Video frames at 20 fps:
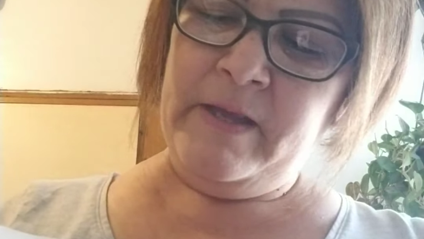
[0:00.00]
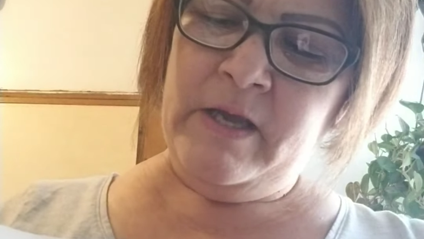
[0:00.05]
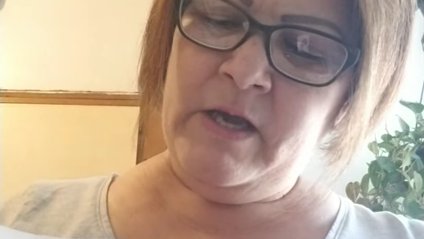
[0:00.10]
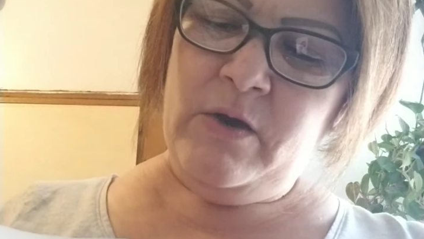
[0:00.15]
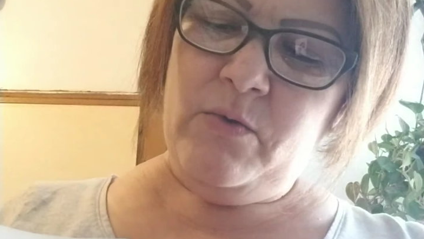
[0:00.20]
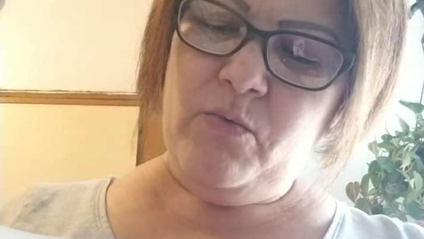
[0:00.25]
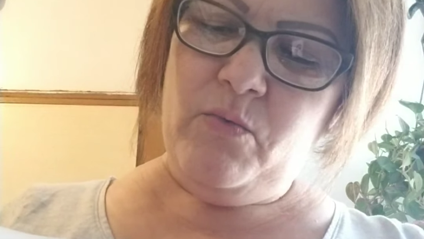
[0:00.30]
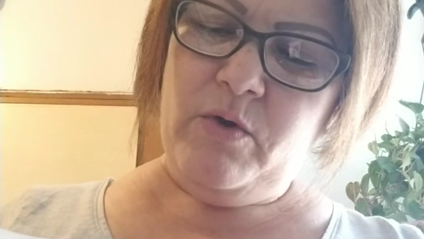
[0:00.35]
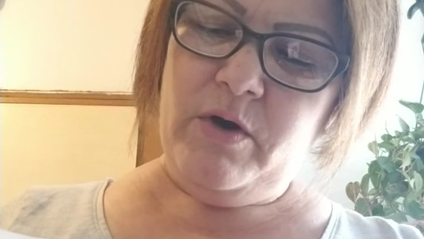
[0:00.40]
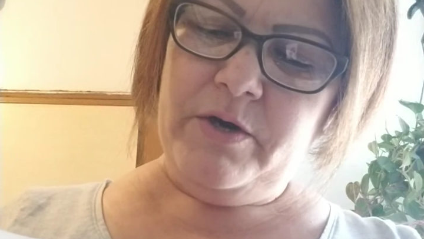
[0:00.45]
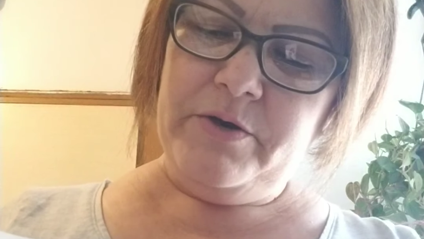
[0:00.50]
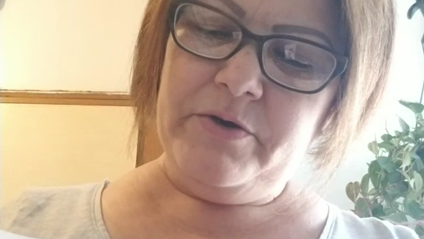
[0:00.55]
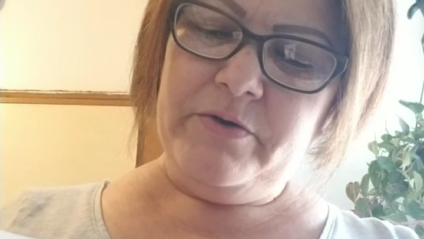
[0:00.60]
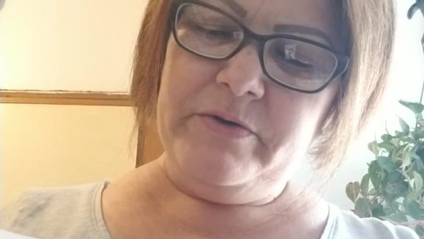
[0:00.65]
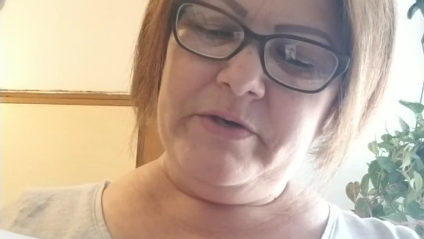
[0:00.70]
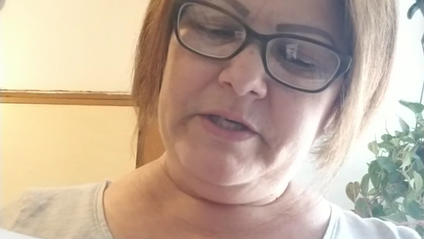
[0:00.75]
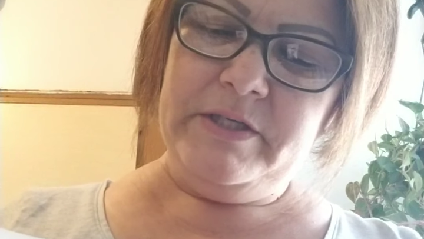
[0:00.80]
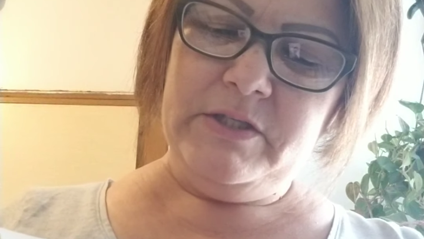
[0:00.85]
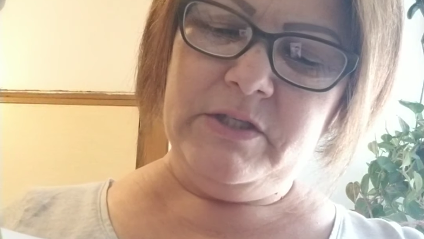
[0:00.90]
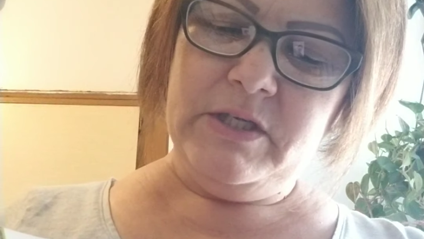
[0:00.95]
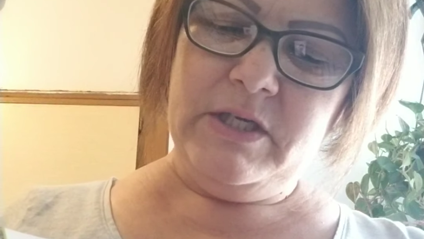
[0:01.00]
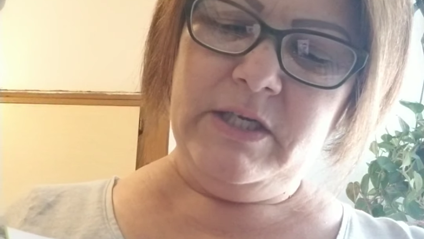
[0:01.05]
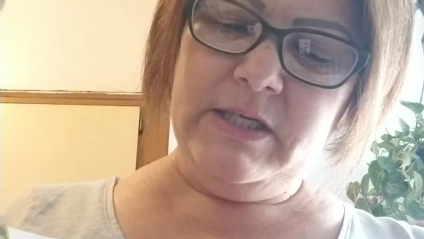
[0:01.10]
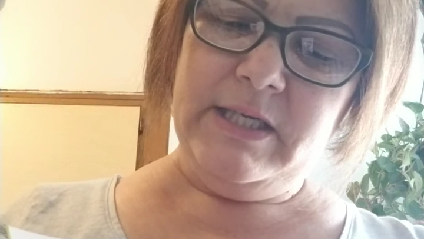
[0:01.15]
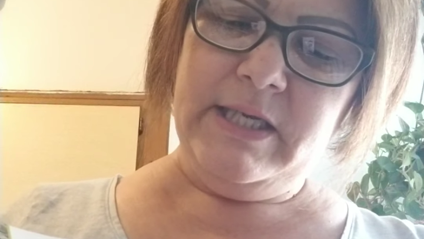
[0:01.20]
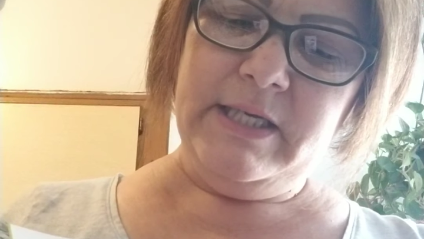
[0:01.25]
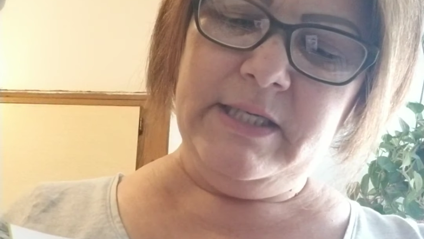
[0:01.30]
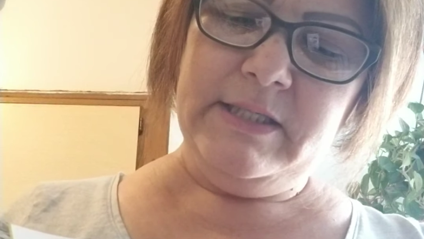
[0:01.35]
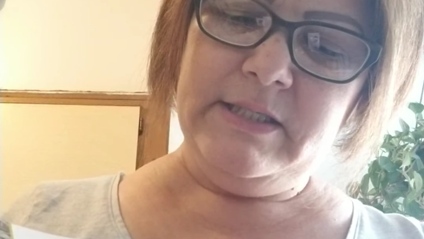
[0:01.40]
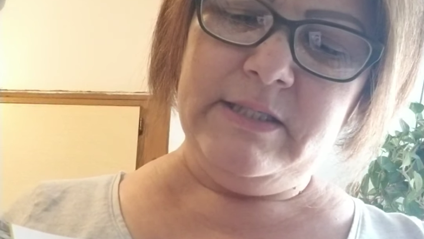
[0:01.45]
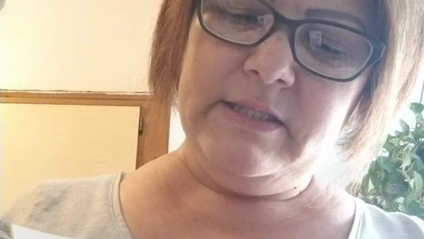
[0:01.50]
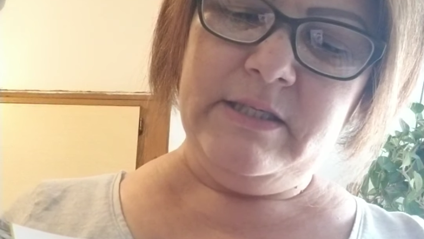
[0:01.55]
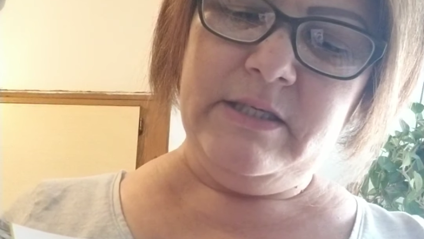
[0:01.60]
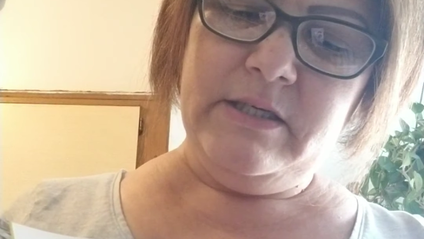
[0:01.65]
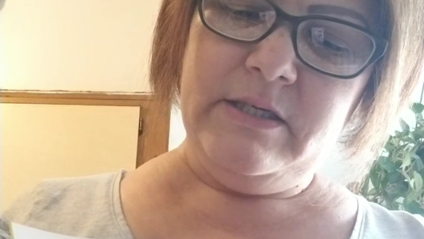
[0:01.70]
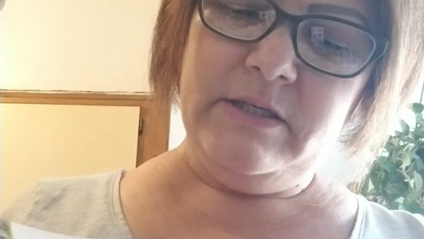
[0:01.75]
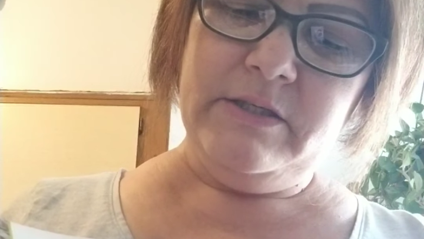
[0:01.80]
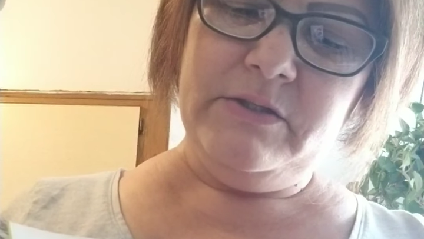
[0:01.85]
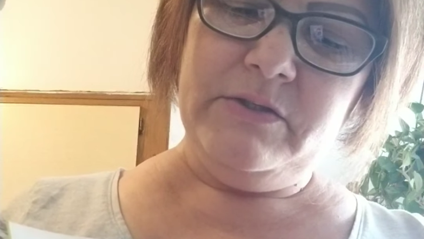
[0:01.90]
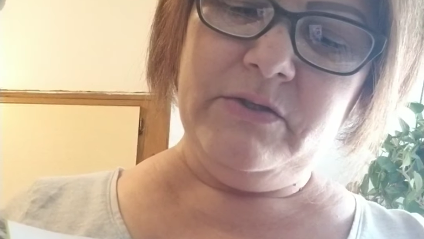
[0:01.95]
Water is collected
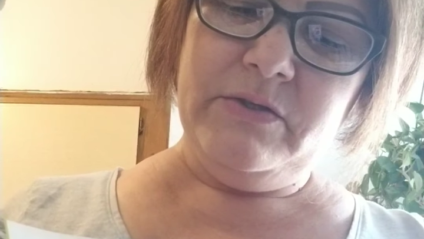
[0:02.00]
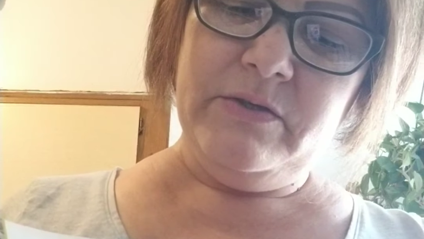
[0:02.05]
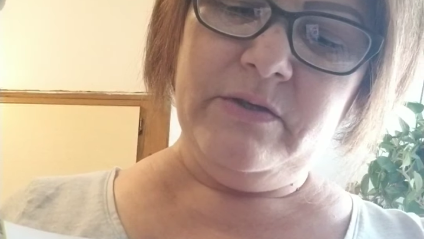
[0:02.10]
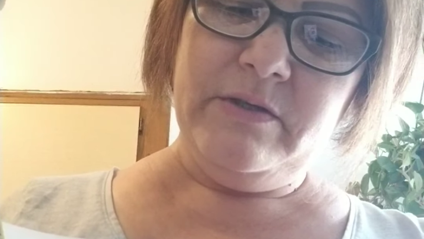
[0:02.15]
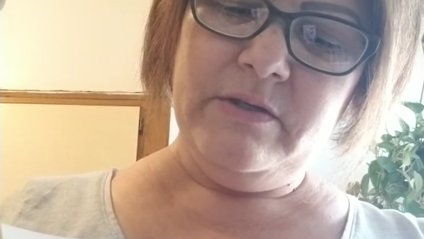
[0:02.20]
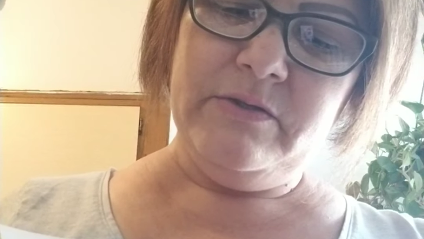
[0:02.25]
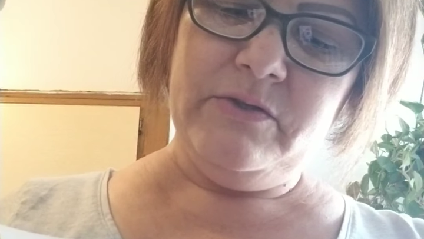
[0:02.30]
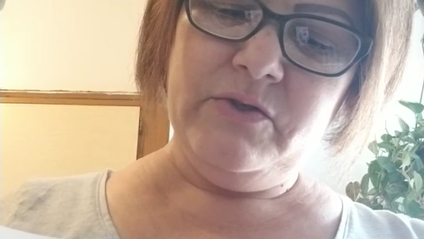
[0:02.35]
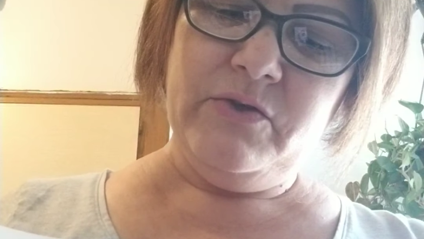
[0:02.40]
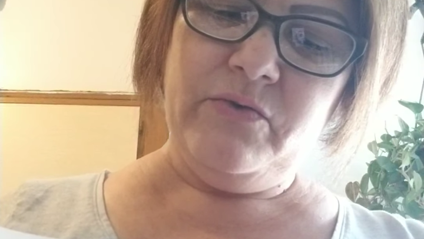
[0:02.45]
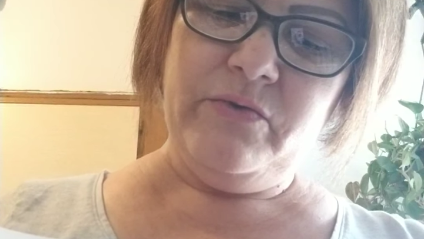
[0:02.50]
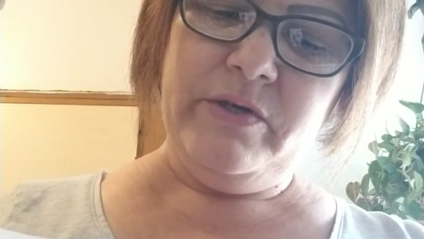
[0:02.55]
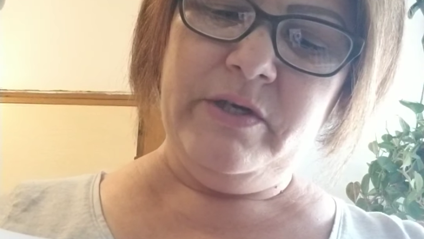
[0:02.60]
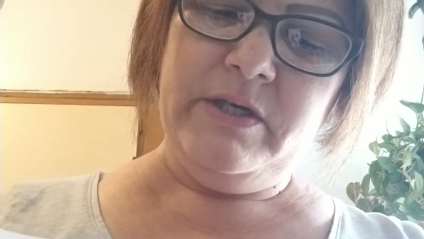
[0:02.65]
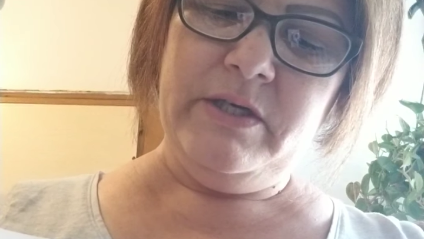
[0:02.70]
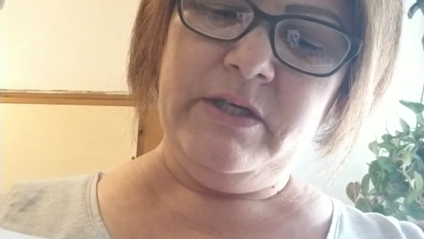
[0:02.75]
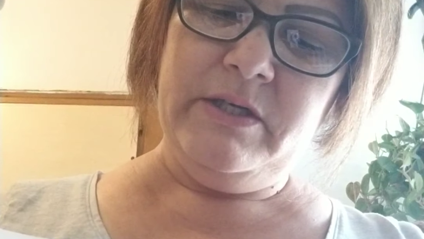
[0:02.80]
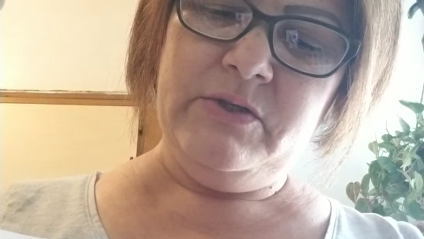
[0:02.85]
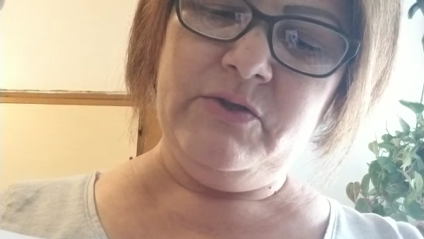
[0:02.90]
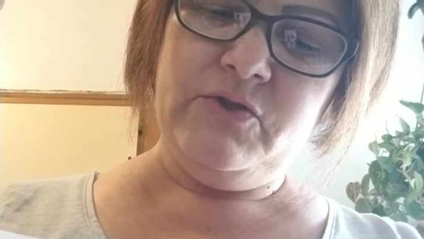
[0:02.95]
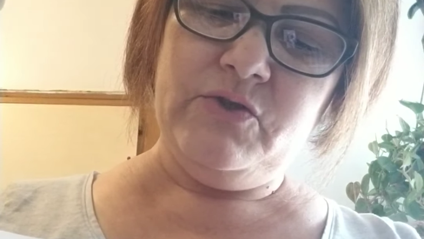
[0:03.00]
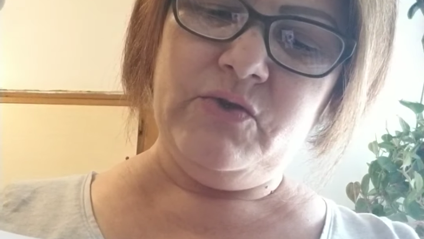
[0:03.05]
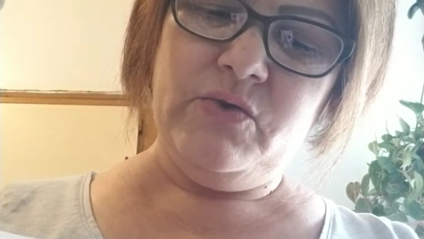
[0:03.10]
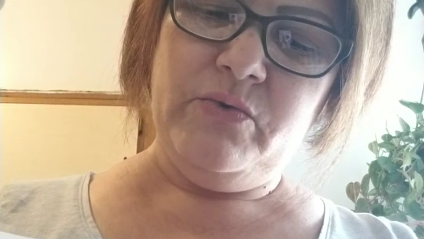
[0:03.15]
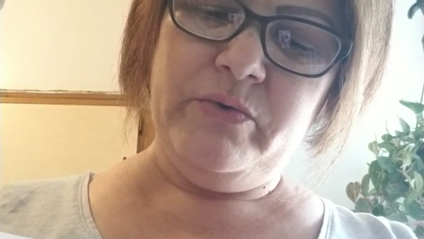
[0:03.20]
under the screen so